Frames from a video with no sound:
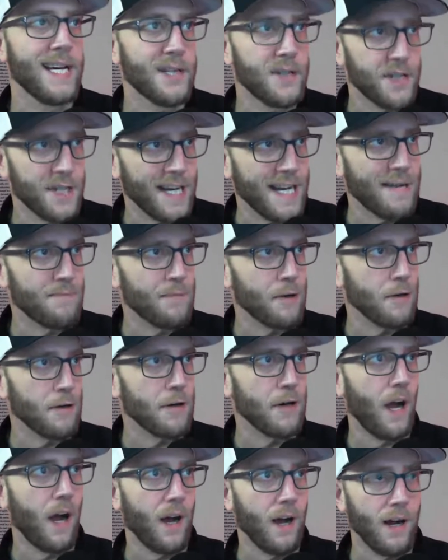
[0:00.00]

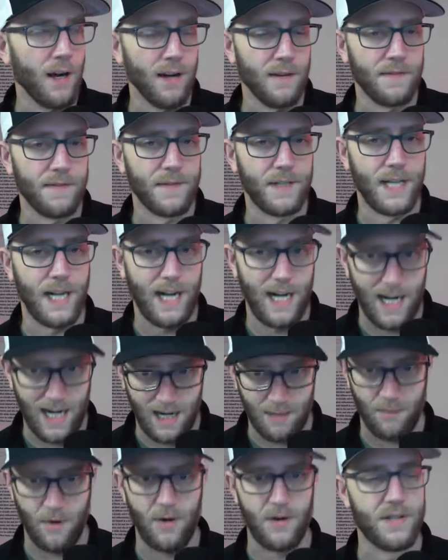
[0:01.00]
Chamber of
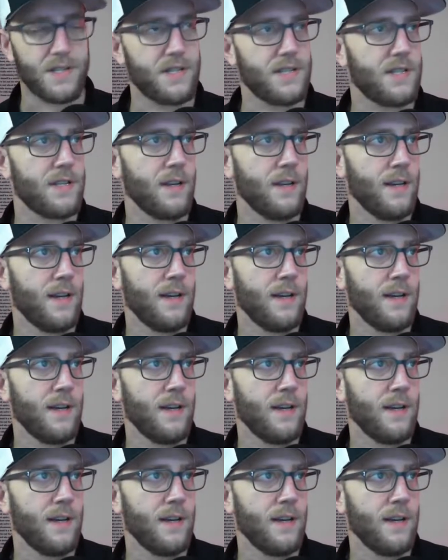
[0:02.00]
Commerce.